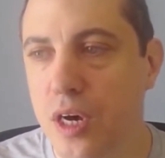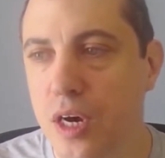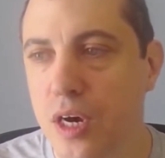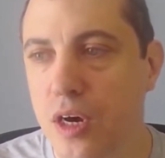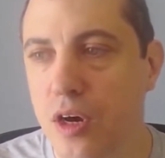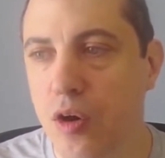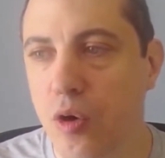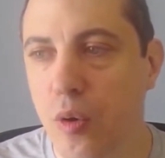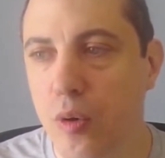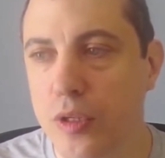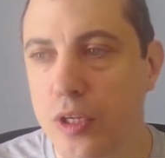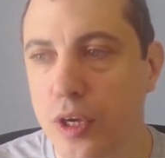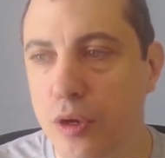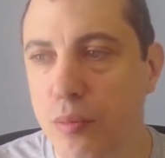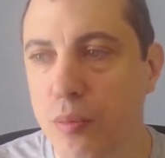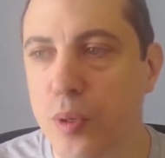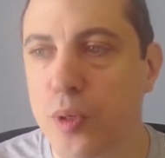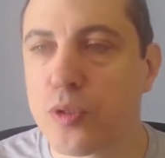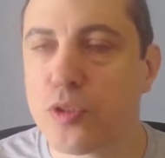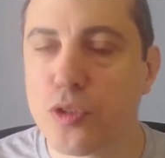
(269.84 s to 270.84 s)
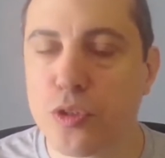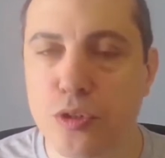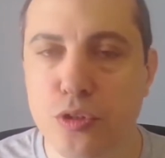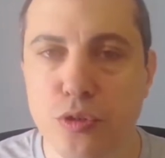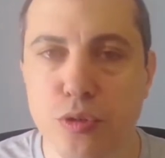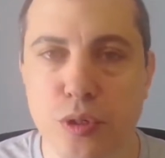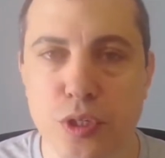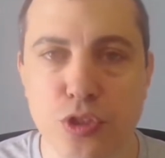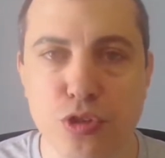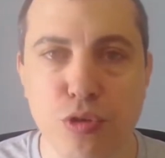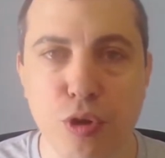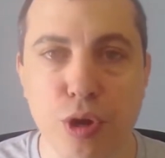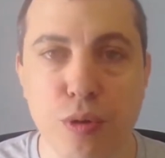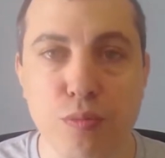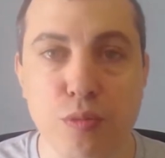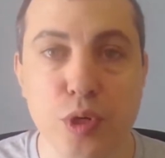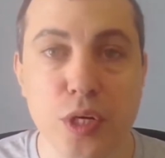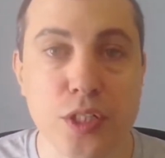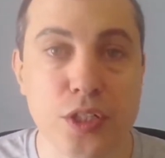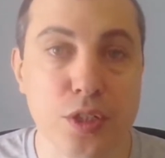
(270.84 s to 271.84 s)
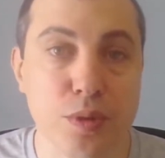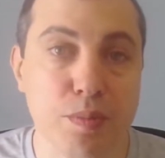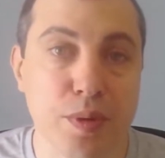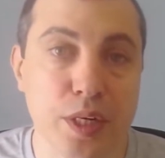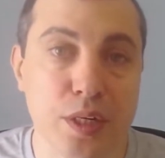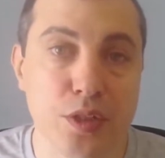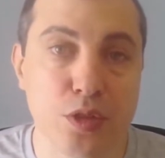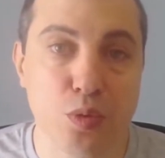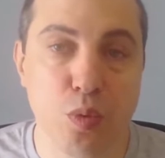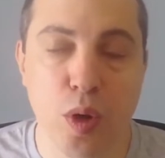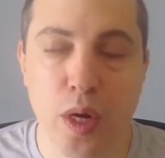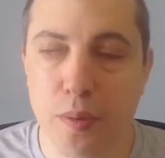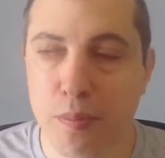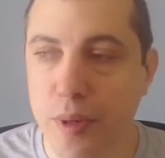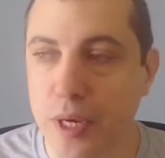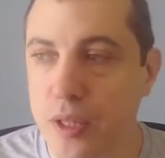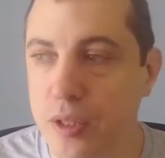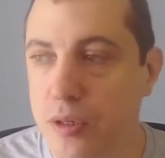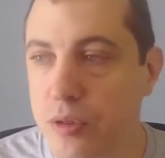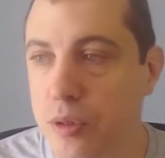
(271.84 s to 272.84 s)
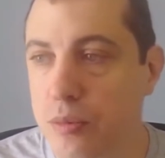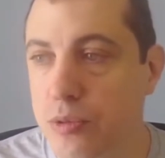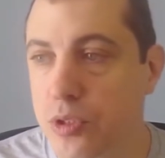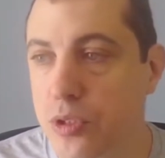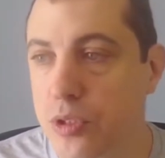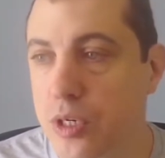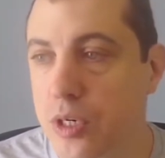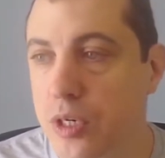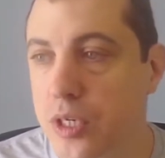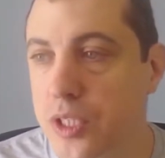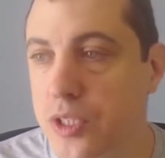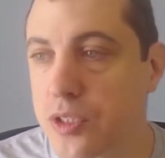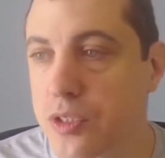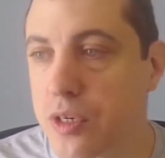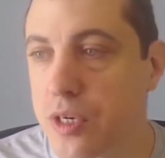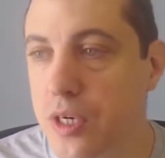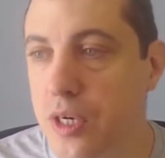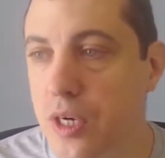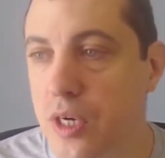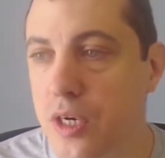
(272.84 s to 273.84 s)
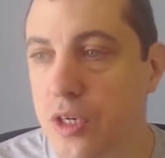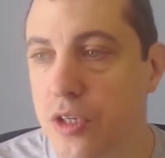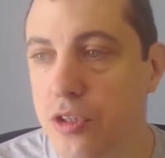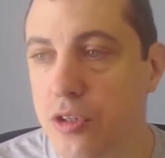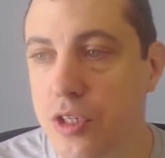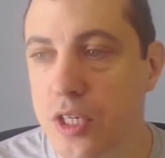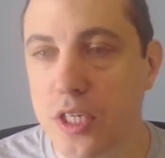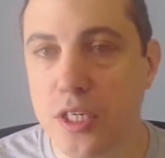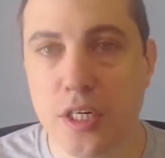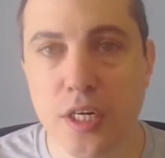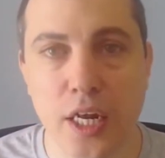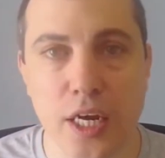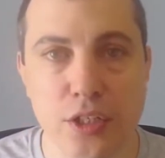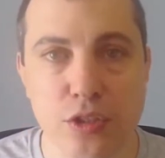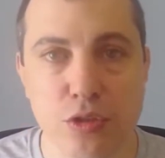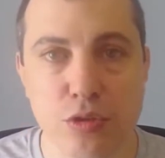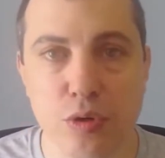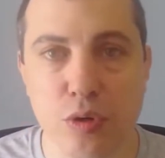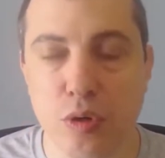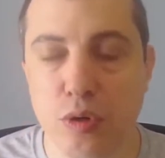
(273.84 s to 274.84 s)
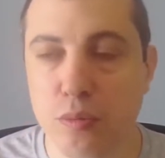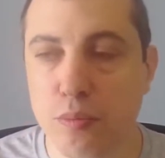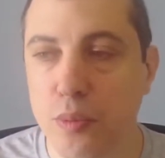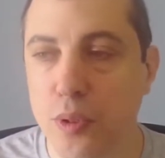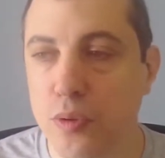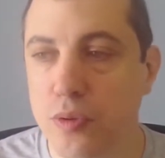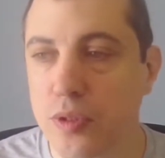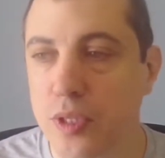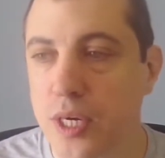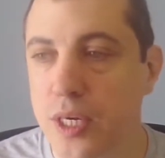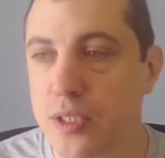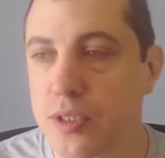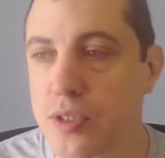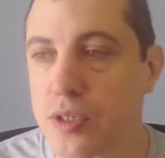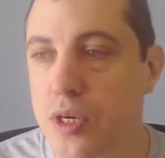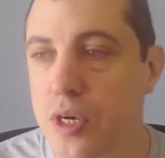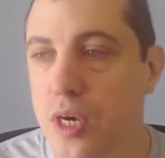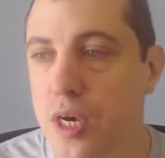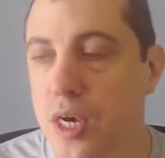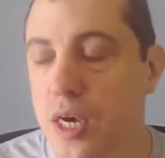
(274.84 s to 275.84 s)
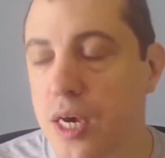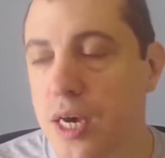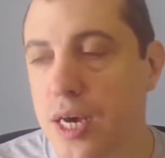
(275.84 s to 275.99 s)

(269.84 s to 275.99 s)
holding person to extreme risk, because why pay the cryptocurrency? You'd need an escrow on both ends.